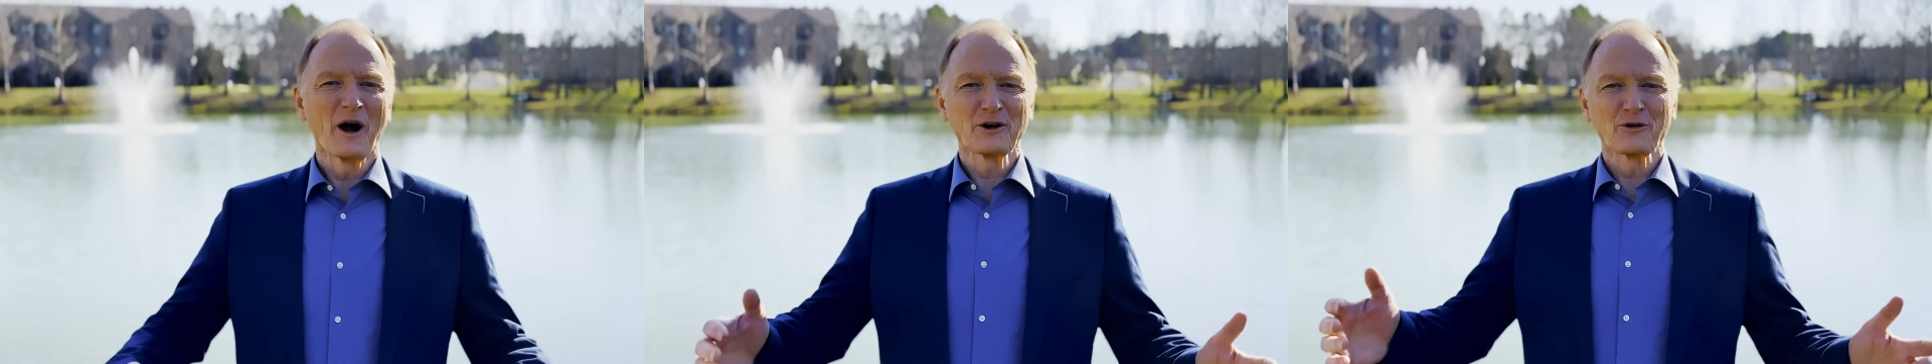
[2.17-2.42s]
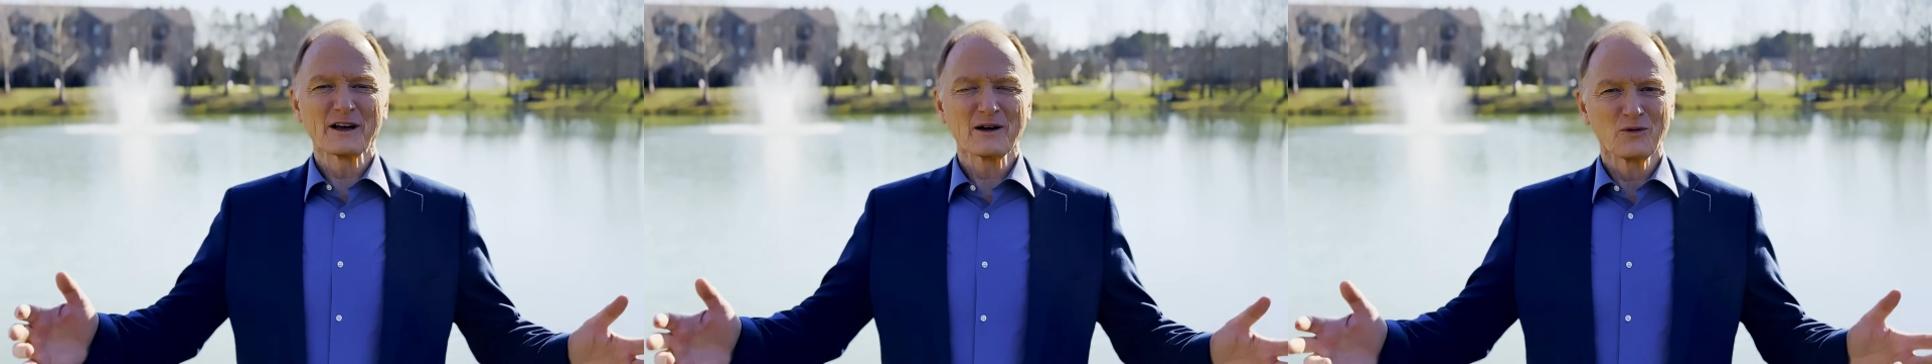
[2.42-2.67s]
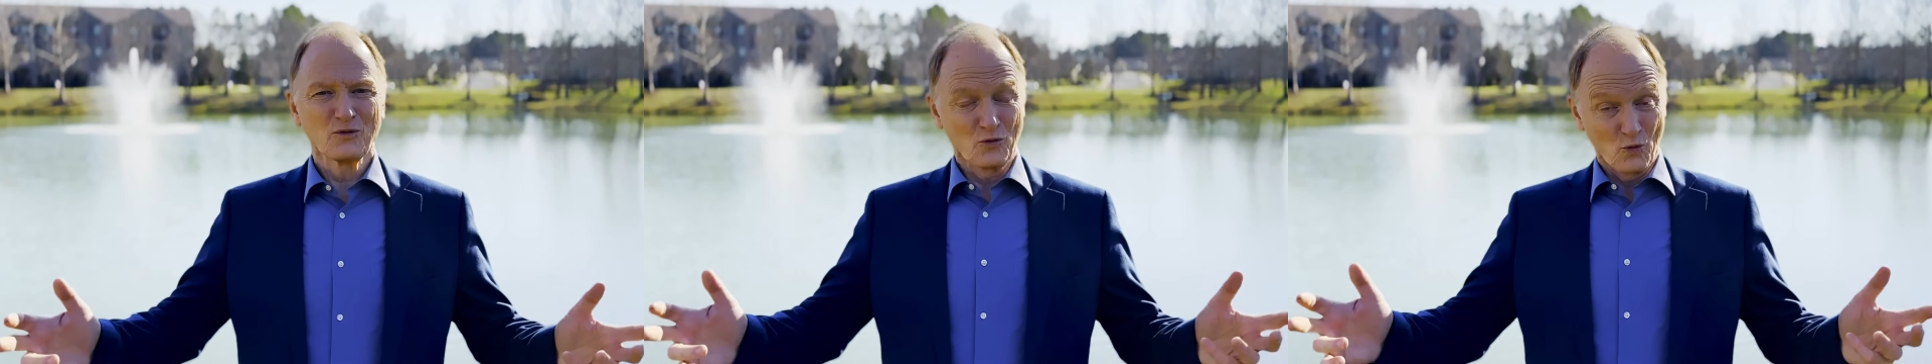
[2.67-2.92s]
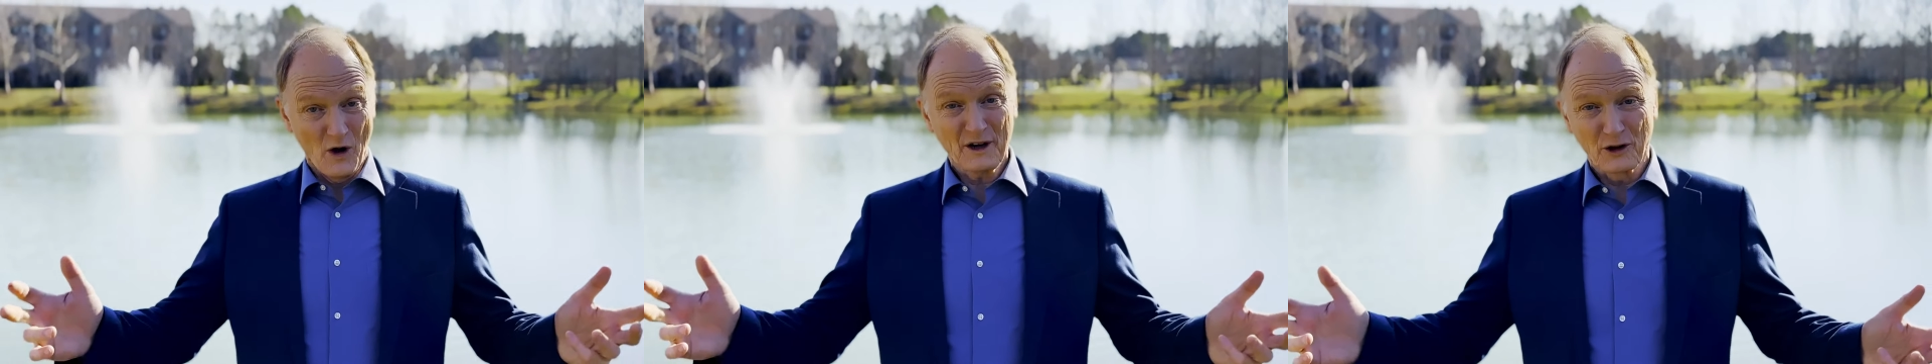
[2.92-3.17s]
wondering
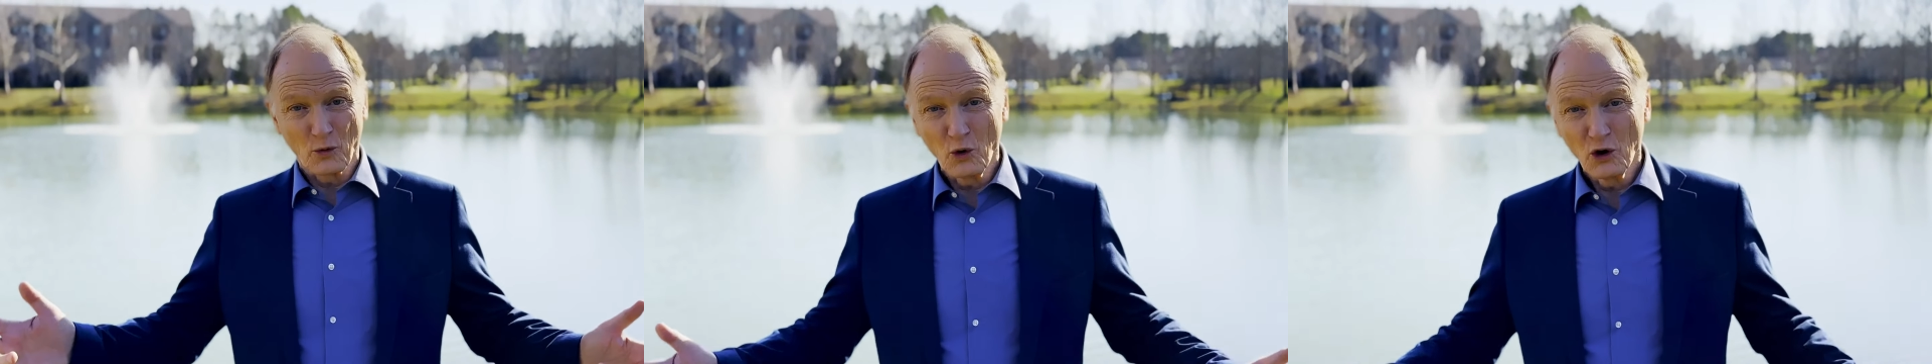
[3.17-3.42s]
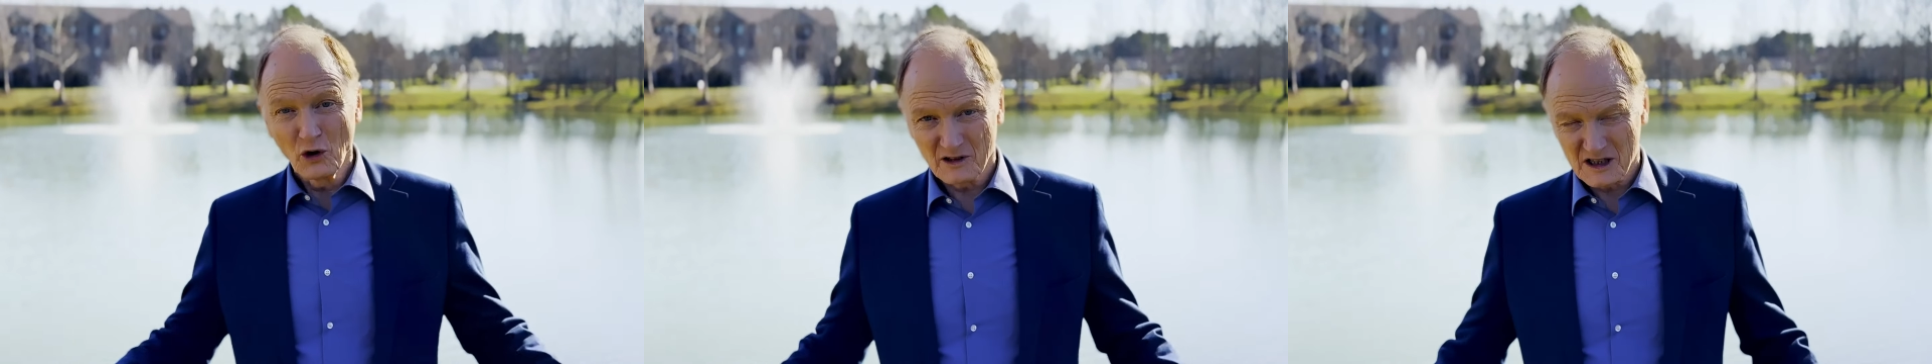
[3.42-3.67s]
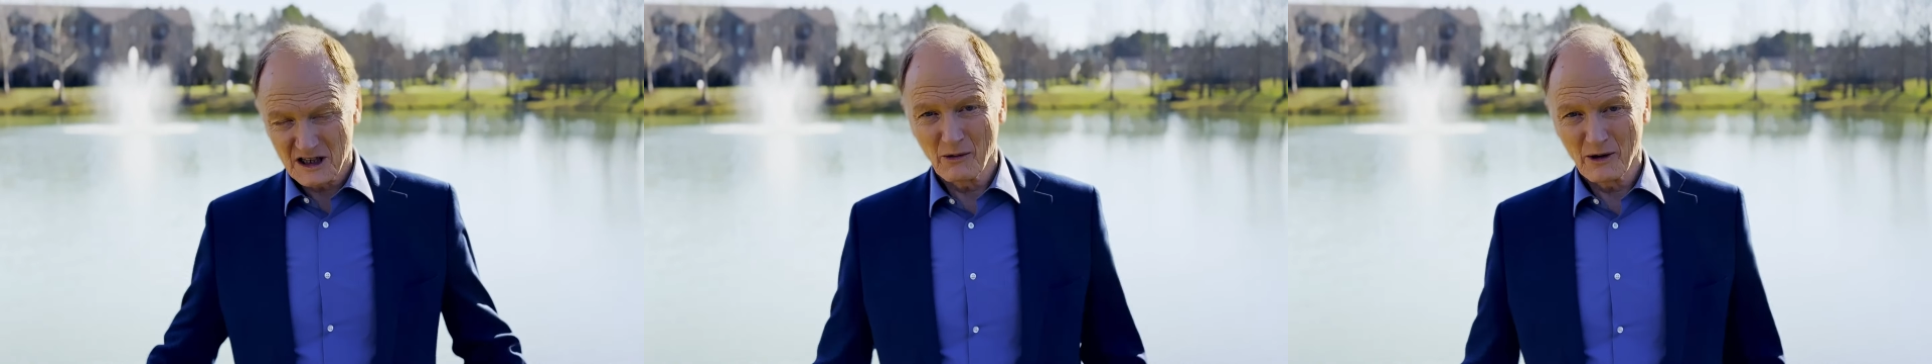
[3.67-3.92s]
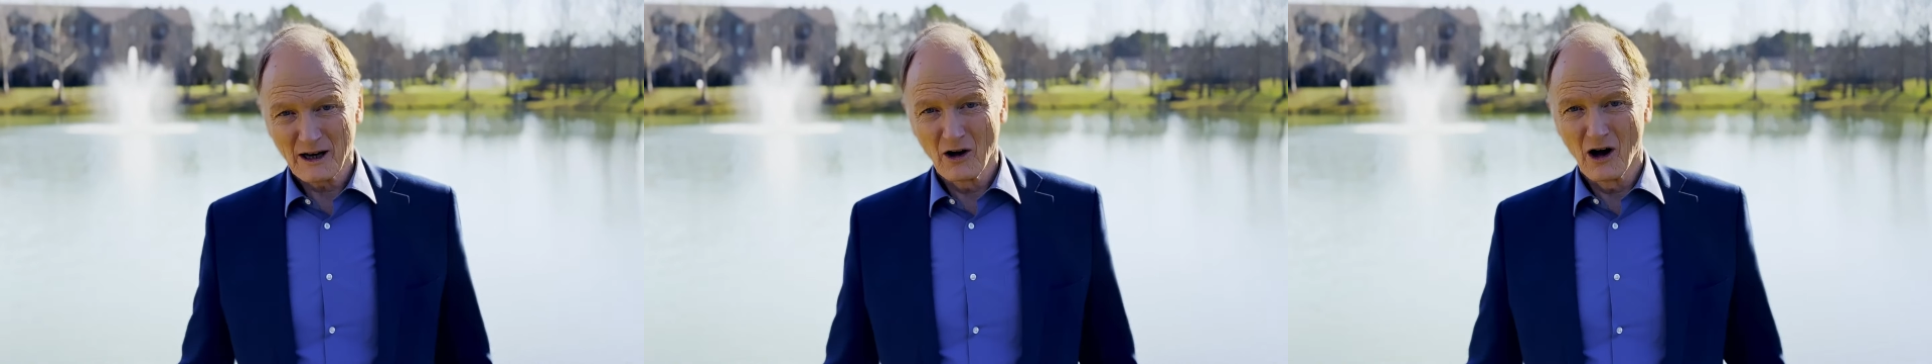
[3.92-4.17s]
what in the world is
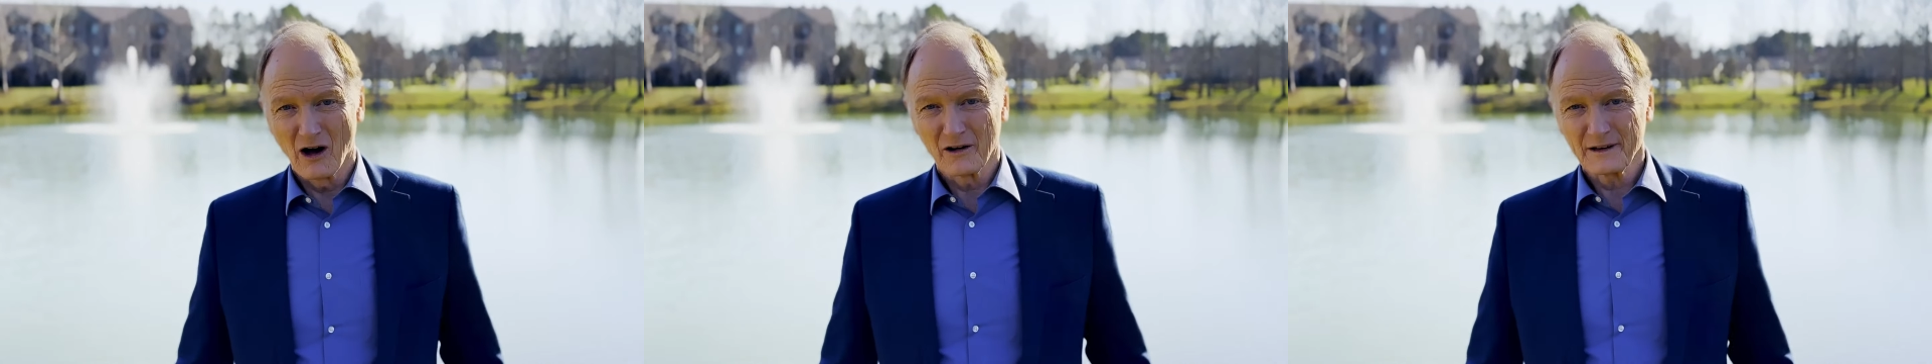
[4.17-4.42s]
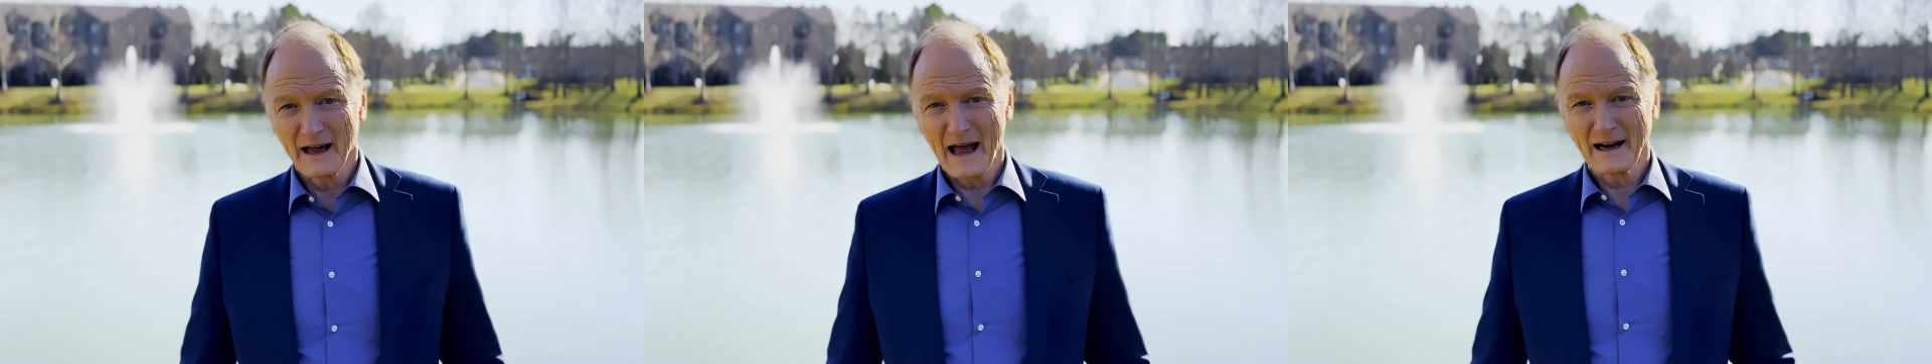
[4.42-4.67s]
going on,